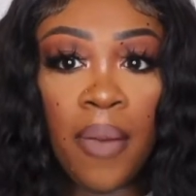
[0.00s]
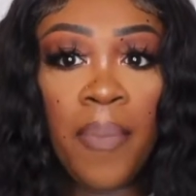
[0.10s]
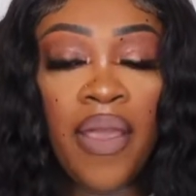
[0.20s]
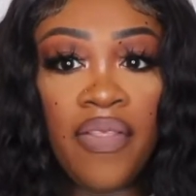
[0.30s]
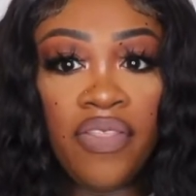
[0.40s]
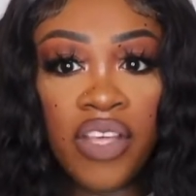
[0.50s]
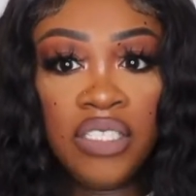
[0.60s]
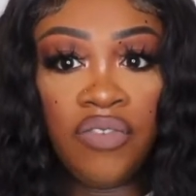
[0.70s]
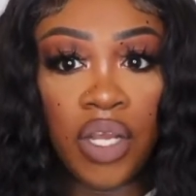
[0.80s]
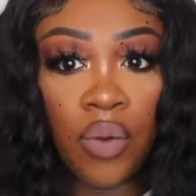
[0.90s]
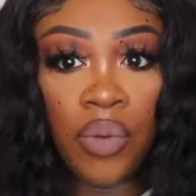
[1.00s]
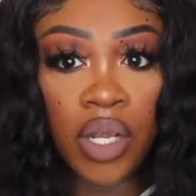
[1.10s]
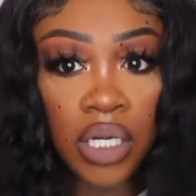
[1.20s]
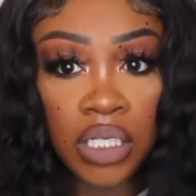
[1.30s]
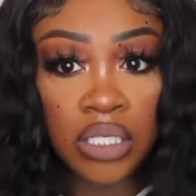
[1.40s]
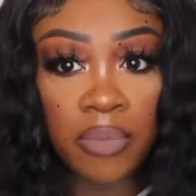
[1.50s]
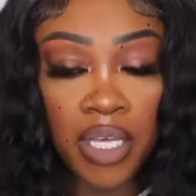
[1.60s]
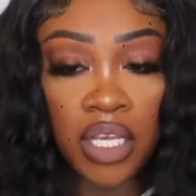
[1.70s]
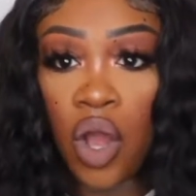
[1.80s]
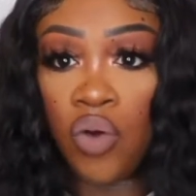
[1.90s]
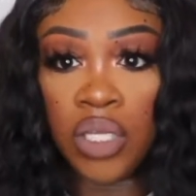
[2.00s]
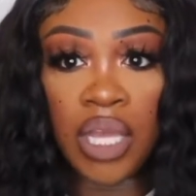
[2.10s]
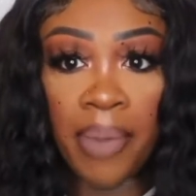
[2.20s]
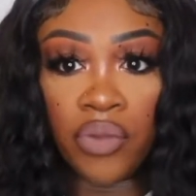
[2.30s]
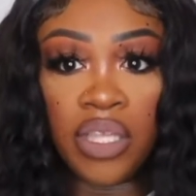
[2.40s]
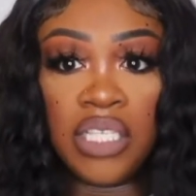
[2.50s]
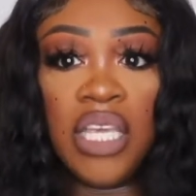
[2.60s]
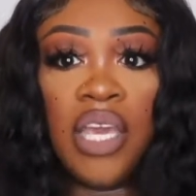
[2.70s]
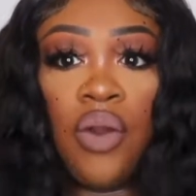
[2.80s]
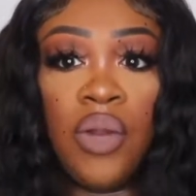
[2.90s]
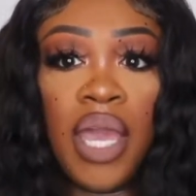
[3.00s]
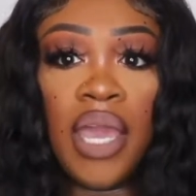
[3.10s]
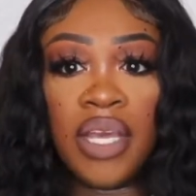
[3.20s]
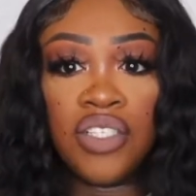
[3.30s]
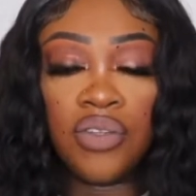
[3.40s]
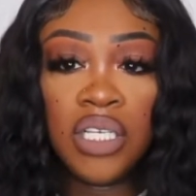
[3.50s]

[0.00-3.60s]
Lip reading: But in this video we're going to speak only about this hair. Okay, so